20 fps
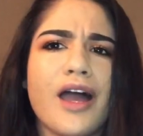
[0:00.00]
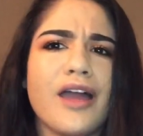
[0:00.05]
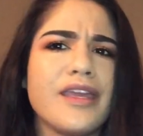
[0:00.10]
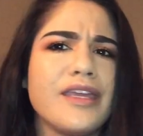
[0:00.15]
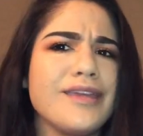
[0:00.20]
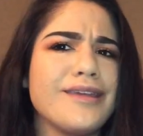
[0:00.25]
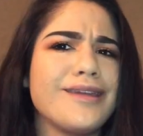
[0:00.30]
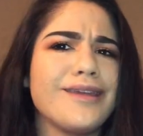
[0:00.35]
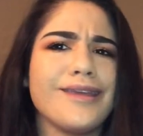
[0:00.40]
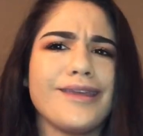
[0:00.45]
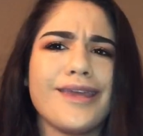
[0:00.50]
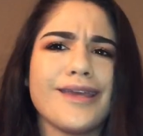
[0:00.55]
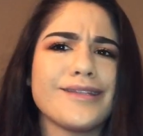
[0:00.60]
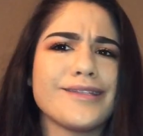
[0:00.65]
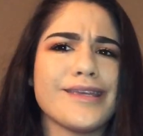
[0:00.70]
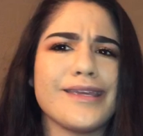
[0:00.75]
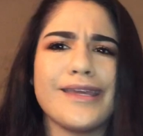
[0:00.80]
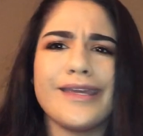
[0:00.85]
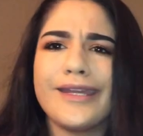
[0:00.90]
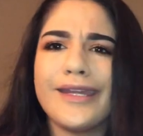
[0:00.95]
he didn't get
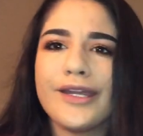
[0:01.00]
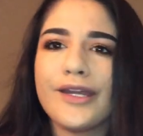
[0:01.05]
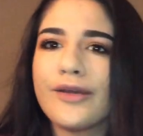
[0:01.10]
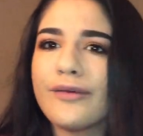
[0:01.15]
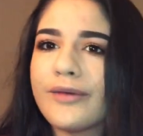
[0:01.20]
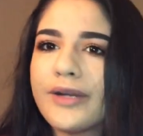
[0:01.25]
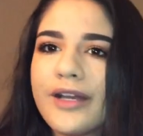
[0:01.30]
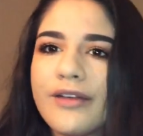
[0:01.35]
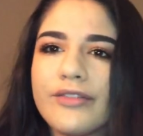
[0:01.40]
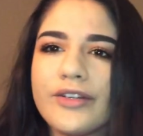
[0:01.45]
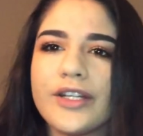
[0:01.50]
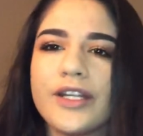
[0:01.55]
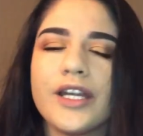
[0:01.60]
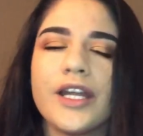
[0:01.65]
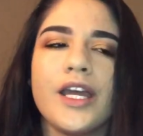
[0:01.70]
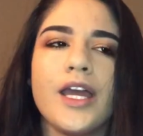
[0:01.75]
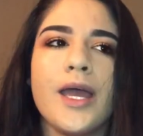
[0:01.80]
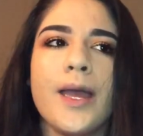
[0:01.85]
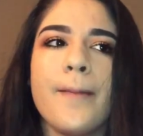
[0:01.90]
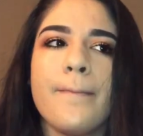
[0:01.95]
to hit it or whatever,
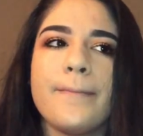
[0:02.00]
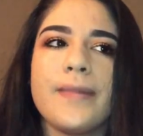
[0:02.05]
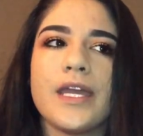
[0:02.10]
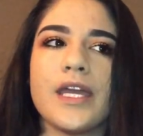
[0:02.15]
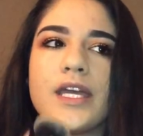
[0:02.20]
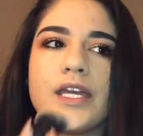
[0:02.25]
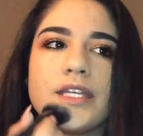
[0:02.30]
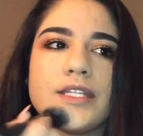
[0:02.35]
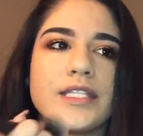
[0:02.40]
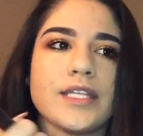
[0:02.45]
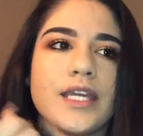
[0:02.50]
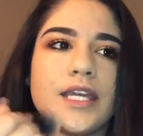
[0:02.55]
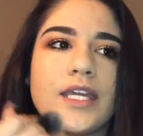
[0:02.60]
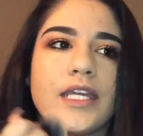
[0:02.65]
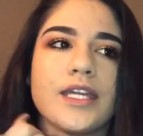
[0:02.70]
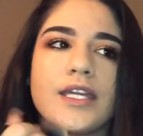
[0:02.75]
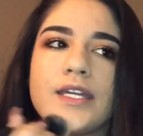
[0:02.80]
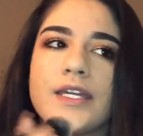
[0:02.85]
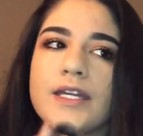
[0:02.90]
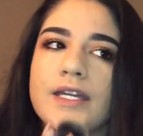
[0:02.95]
because
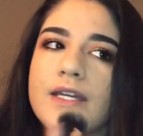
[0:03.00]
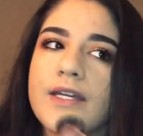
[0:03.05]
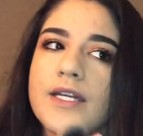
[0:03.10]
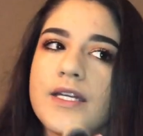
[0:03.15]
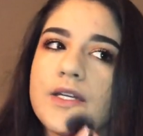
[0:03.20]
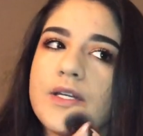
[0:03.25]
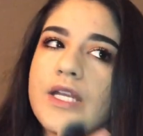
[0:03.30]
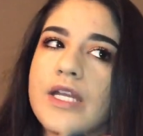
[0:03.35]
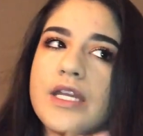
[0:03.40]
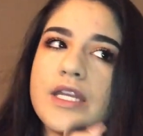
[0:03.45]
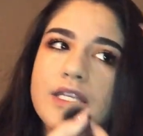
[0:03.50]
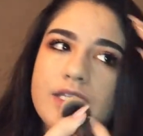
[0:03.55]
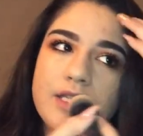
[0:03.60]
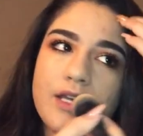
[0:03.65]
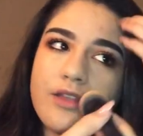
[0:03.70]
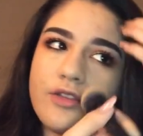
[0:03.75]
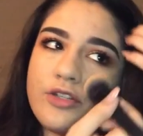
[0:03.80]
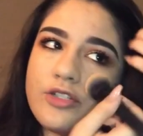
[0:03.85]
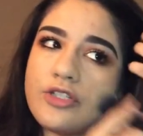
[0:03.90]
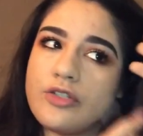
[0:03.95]
like in his
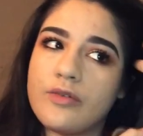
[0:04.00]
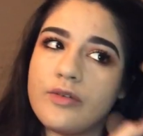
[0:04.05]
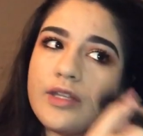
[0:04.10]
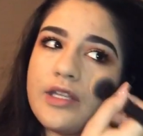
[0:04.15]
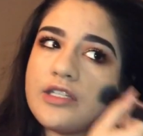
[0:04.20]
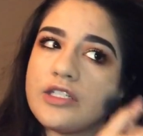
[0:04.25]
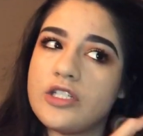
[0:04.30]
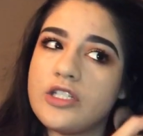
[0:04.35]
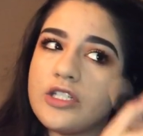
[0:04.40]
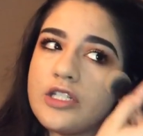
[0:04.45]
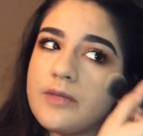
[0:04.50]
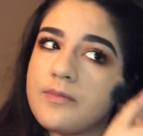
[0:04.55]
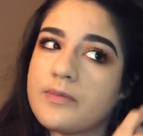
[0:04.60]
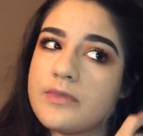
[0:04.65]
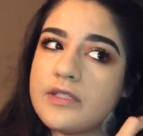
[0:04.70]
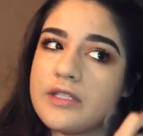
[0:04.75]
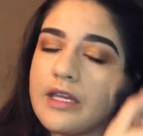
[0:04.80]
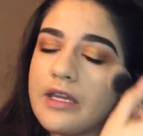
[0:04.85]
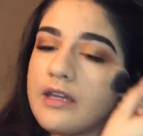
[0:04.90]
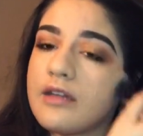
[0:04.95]
other two
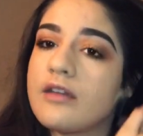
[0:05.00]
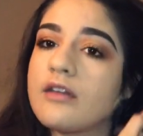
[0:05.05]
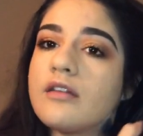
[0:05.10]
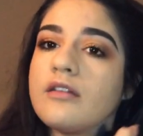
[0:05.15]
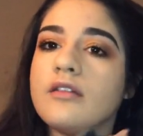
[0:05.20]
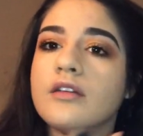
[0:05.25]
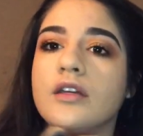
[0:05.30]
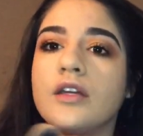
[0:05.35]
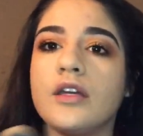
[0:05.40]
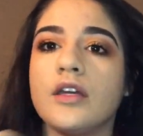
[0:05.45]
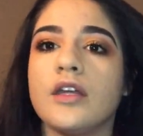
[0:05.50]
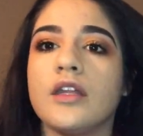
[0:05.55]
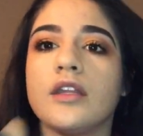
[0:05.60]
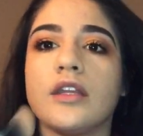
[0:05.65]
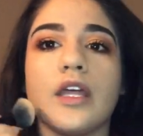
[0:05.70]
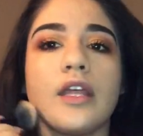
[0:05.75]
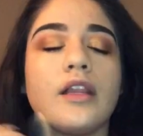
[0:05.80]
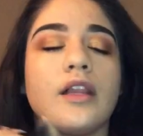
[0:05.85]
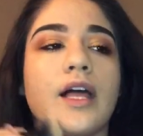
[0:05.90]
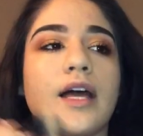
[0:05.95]
relationships, like
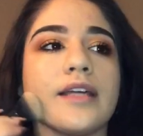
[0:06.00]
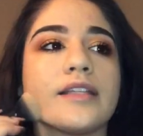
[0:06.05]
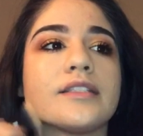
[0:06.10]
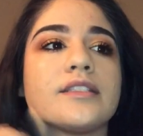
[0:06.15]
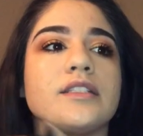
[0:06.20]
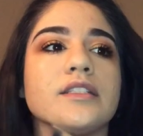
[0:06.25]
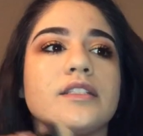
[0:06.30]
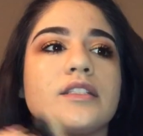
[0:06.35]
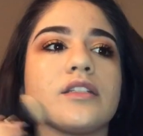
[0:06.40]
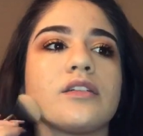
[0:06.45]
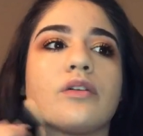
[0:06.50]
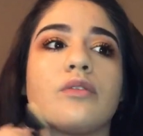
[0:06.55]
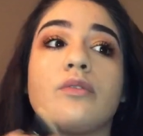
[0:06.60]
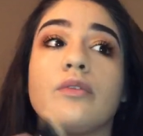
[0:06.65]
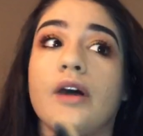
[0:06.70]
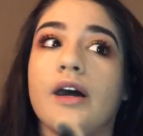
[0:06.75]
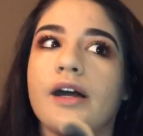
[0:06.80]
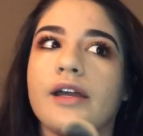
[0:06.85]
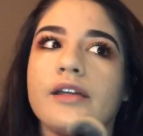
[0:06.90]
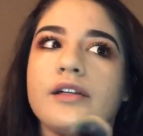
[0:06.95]
they lasted a
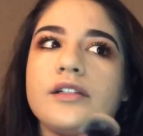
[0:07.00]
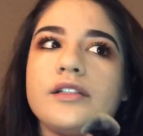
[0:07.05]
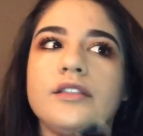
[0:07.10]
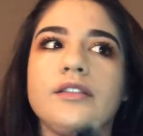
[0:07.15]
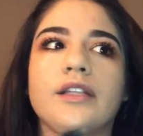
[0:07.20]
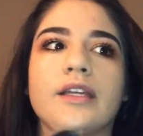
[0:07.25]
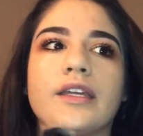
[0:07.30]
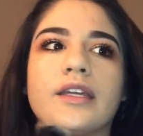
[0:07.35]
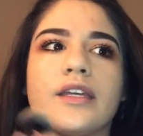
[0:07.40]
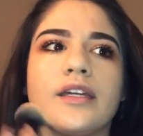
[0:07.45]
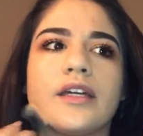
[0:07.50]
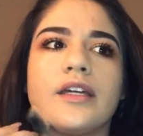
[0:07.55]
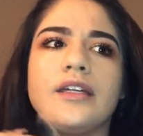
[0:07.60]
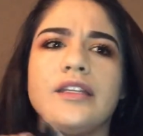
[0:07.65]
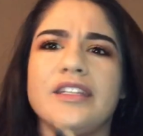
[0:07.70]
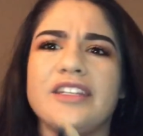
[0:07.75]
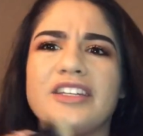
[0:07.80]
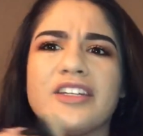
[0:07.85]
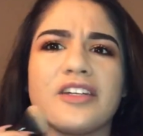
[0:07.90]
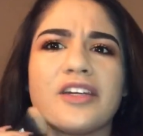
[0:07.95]
while, like a
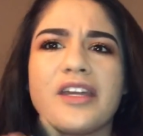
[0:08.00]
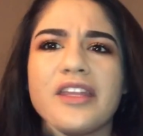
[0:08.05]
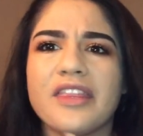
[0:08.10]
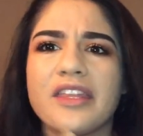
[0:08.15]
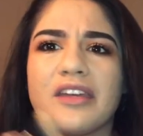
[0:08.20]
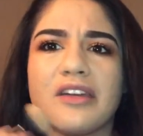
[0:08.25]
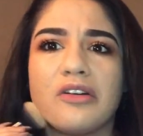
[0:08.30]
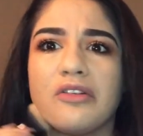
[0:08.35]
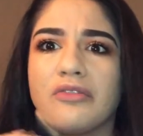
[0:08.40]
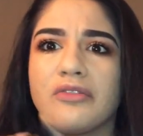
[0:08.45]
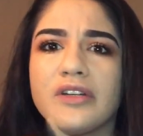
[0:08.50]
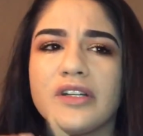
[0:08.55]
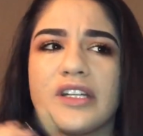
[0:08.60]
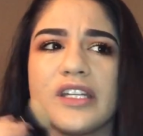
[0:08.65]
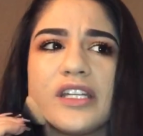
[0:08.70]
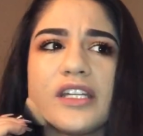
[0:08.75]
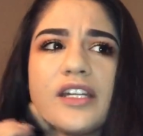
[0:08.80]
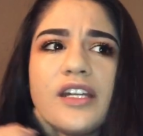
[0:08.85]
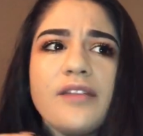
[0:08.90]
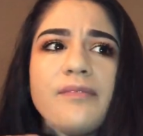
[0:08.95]
year, I think, over
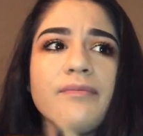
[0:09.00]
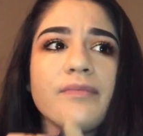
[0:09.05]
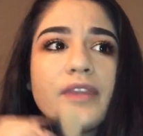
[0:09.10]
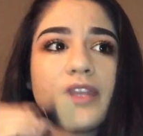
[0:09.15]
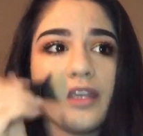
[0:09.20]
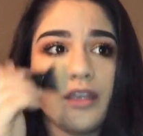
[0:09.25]
a year.